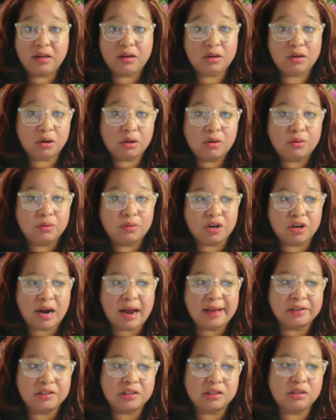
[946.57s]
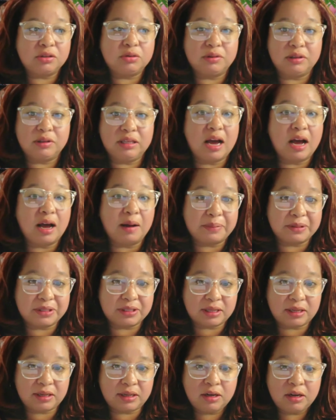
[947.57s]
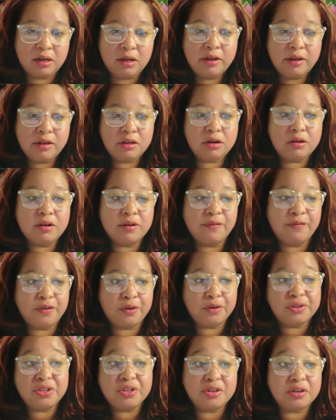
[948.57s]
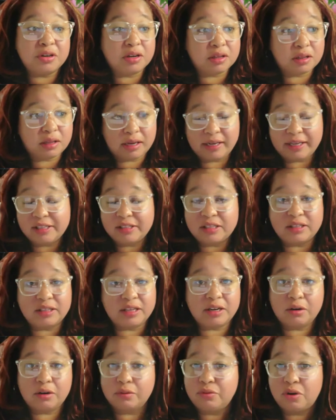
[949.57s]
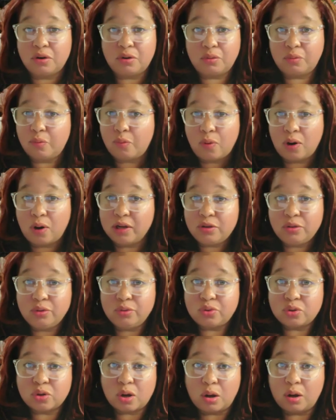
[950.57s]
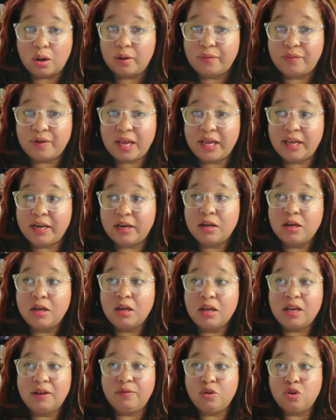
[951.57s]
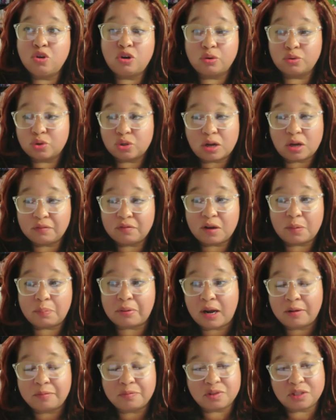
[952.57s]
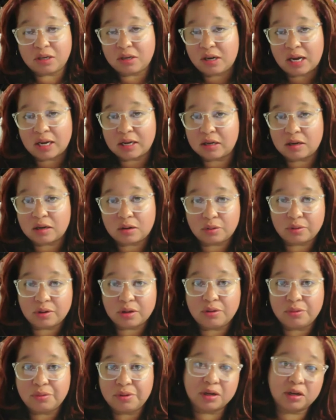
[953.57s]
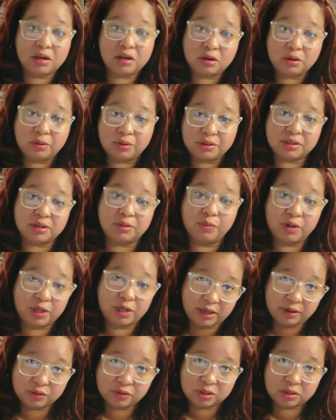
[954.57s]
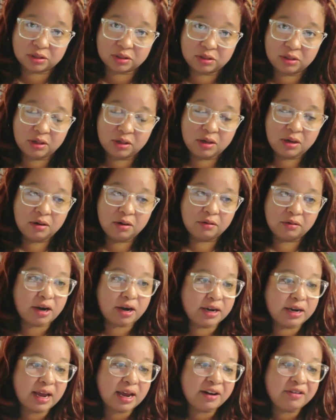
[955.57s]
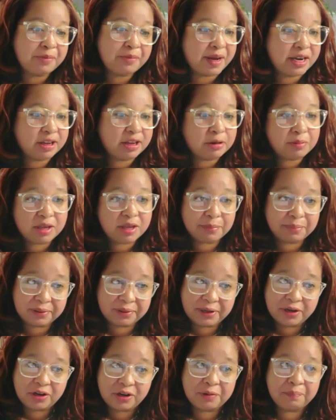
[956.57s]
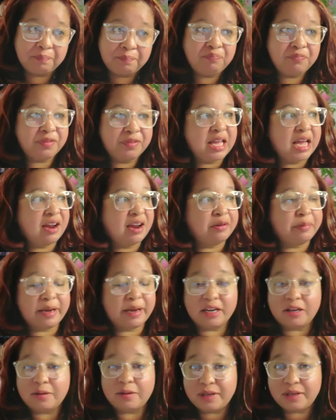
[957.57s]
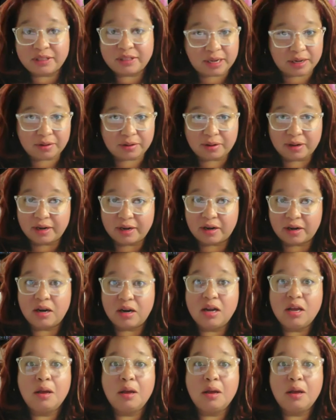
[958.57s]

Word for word: No, you're actually doing the opposite. You're mm-hmm. confusing your clients and they don't know what you solve. And if you don't solve their problems, they're not going to go to you, they're going to go to someone else, yeah. right? Not everybody could be a planner, not everybody could be a decorator.